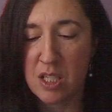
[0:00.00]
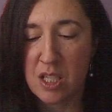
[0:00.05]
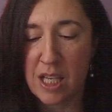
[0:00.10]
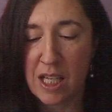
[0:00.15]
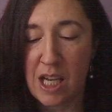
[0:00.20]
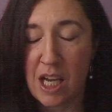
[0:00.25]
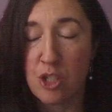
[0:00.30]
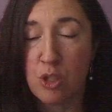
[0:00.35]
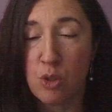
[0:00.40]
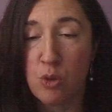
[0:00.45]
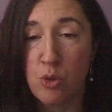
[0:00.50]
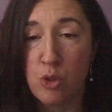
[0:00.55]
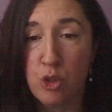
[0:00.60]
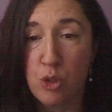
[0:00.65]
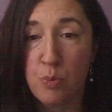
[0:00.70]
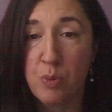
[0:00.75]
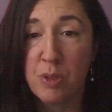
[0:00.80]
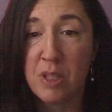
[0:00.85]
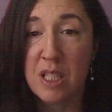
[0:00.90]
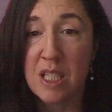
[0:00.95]
Like, I told you,
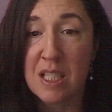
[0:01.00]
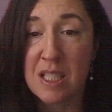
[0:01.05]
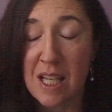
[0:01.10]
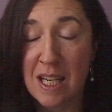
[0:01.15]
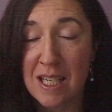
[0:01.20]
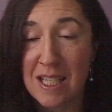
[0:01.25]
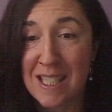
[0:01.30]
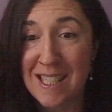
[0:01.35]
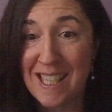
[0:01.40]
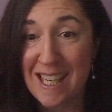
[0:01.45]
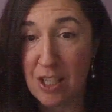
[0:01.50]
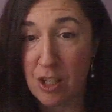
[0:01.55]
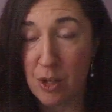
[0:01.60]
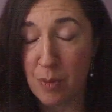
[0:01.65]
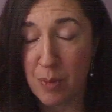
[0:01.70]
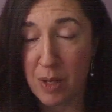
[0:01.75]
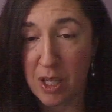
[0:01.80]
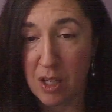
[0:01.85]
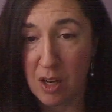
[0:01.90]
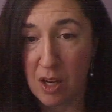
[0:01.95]
please not to yank on
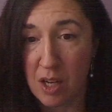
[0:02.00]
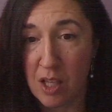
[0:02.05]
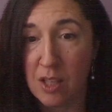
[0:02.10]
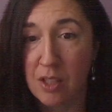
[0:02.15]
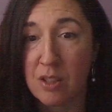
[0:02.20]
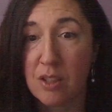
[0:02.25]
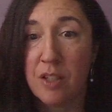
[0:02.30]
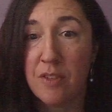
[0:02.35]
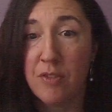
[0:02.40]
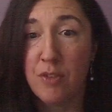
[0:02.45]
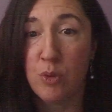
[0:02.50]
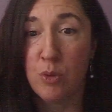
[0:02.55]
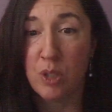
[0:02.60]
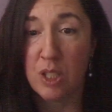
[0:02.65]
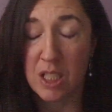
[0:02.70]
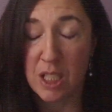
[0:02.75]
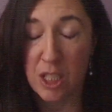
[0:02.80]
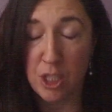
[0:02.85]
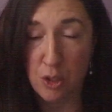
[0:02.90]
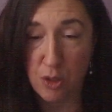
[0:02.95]
my collar. If you
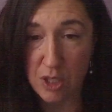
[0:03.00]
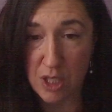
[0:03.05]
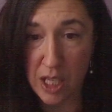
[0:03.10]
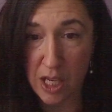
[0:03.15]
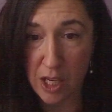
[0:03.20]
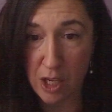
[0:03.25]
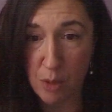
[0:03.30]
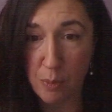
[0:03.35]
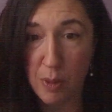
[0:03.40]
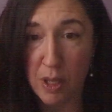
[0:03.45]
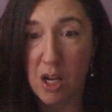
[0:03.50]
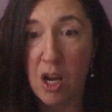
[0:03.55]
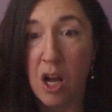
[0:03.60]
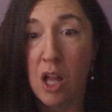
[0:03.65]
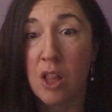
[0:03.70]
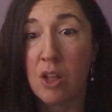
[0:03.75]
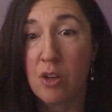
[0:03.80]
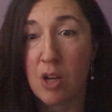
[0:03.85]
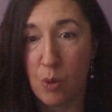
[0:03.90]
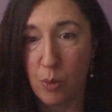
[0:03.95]
continue to yank on my
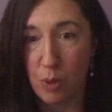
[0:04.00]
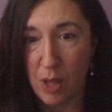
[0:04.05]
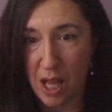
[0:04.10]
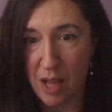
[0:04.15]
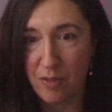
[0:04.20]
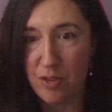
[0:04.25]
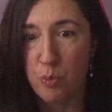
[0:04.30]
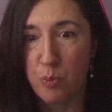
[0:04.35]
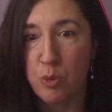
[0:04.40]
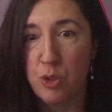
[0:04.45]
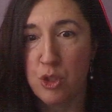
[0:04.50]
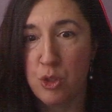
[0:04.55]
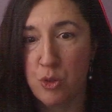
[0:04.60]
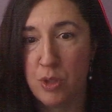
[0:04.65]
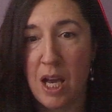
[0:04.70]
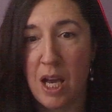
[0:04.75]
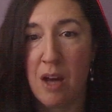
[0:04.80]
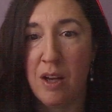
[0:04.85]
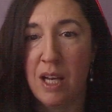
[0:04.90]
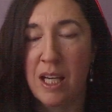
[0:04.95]
collar, I will have to put you
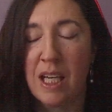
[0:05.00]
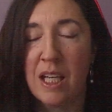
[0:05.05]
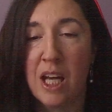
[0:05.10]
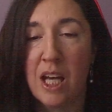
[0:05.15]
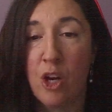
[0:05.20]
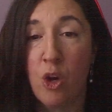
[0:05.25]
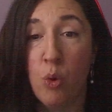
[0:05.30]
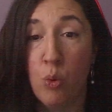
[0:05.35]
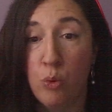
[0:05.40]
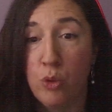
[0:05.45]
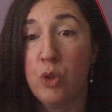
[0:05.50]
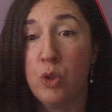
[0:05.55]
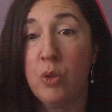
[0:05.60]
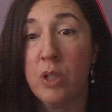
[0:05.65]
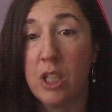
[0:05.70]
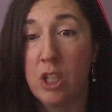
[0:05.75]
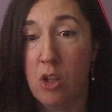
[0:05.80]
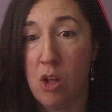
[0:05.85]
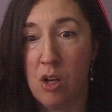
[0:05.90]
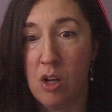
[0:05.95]
down. I cannot hold you
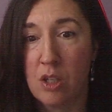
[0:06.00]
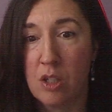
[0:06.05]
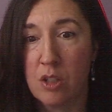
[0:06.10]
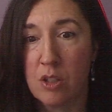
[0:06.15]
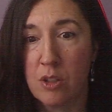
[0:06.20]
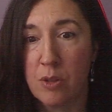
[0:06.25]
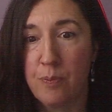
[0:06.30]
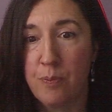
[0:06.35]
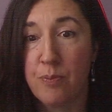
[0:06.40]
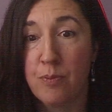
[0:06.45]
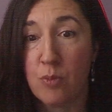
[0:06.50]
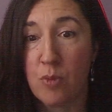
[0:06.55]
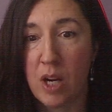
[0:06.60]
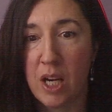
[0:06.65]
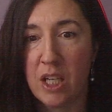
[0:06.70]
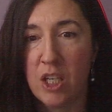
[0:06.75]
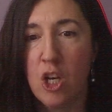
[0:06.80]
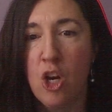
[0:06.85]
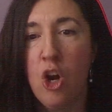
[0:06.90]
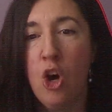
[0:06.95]
any longer, right?